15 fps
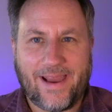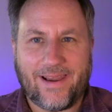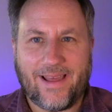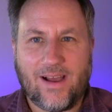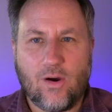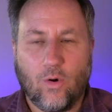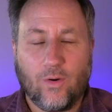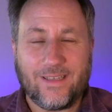
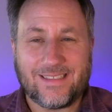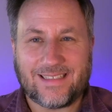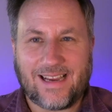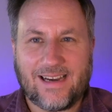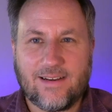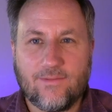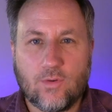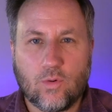out. It's
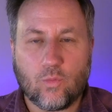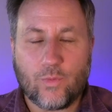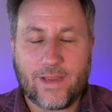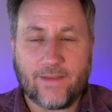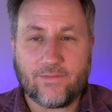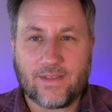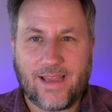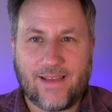kind of we
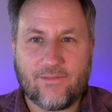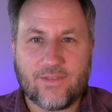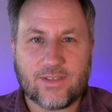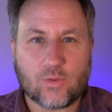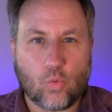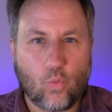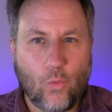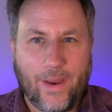have to have
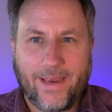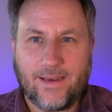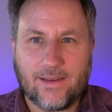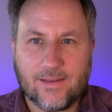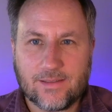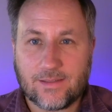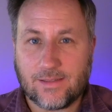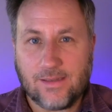this wait
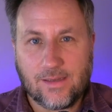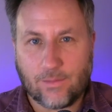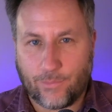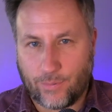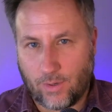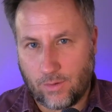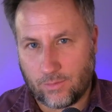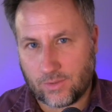and see
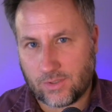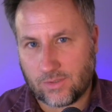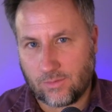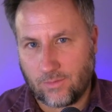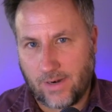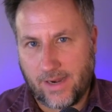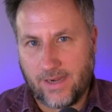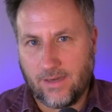approach,
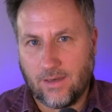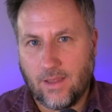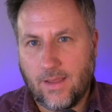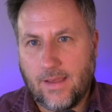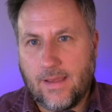right?